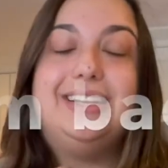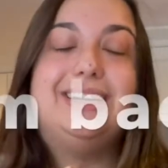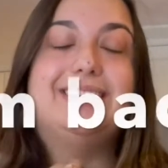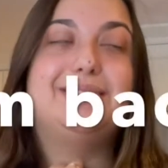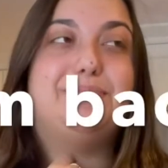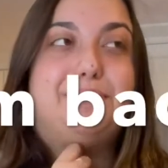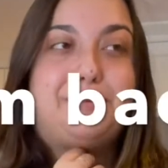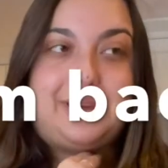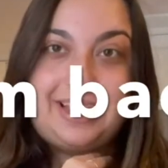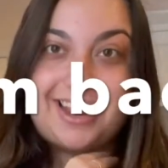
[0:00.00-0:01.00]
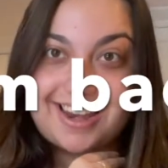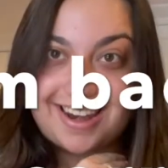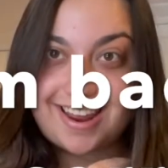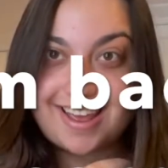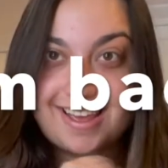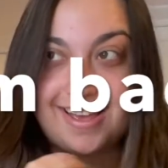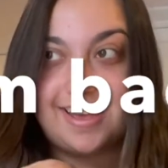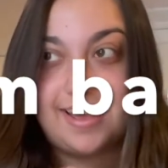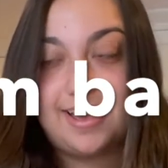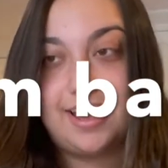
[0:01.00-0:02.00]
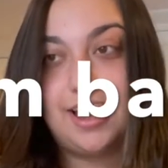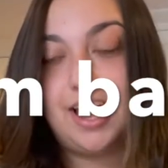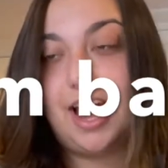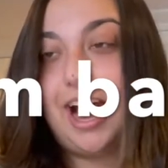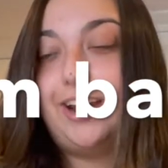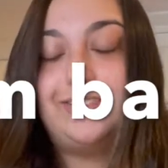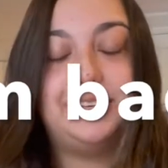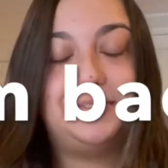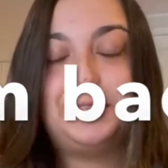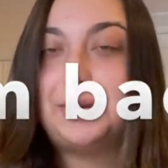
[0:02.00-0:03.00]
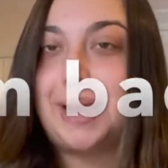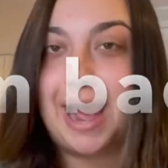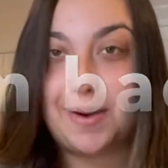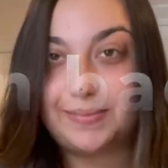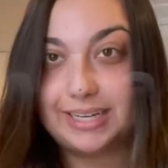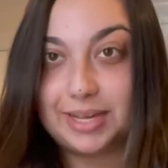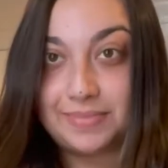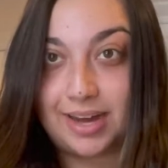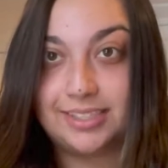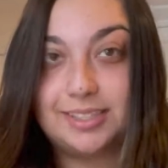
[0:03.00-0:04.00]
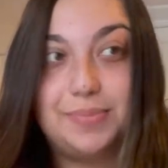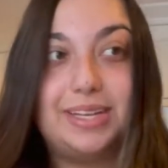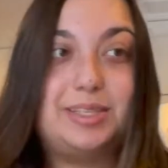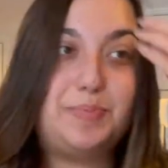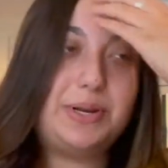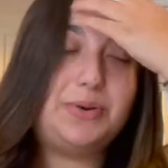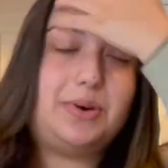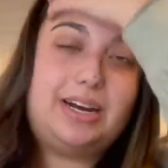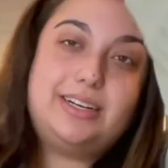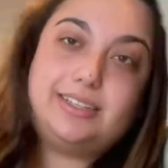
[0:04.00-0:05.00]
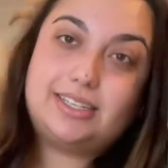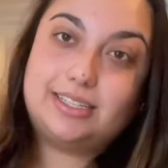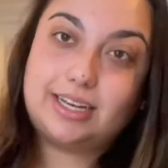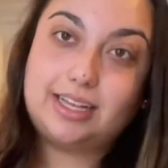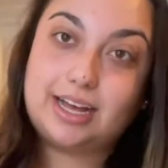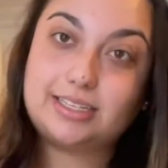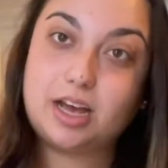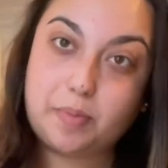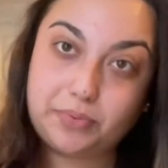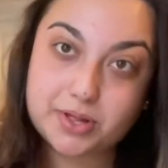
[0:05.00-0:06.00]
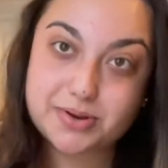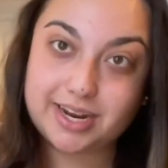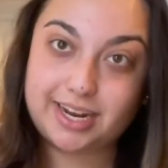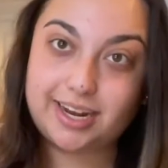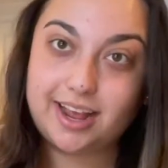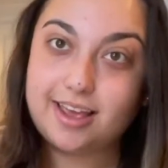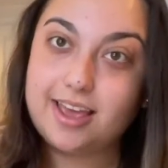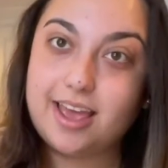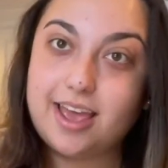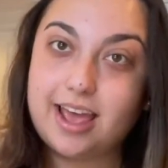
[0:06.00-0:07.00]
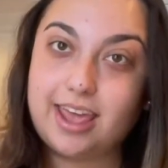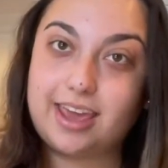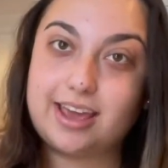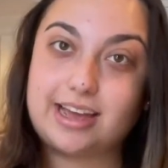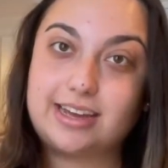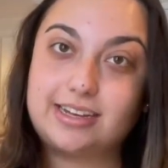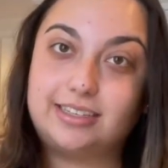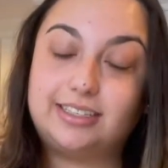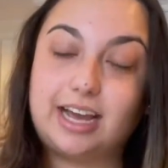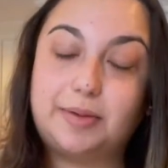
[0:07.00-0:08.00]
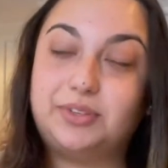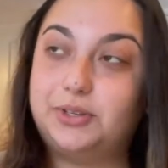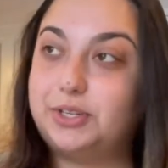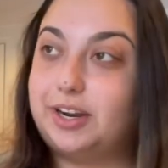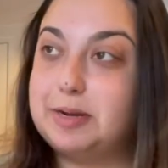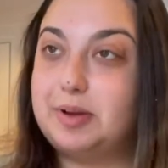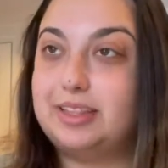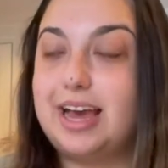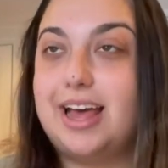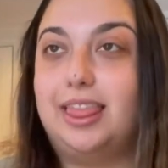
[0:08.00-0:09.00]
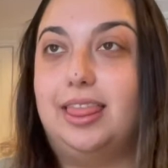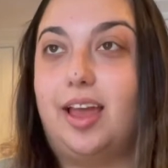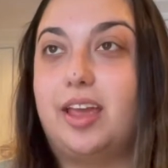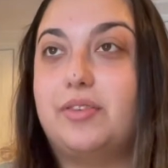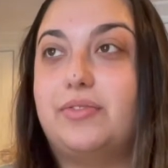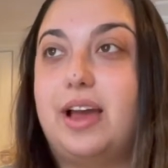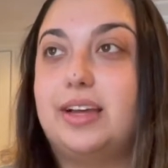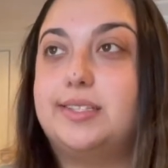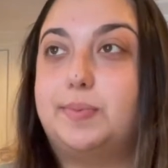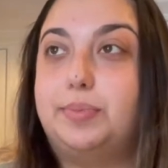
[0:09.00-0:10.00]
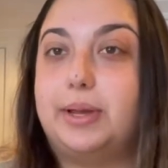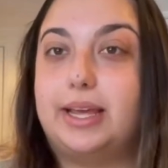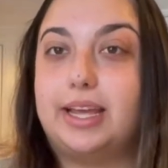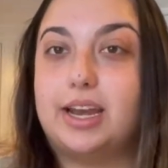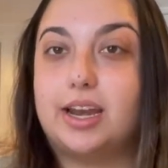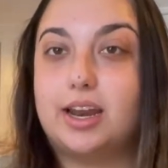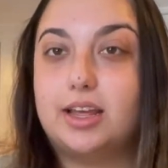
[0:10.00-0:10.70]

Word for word: has been, I don't even know how many months, but it's been a while since I last uploaded and I'm so sorry about that. Life has been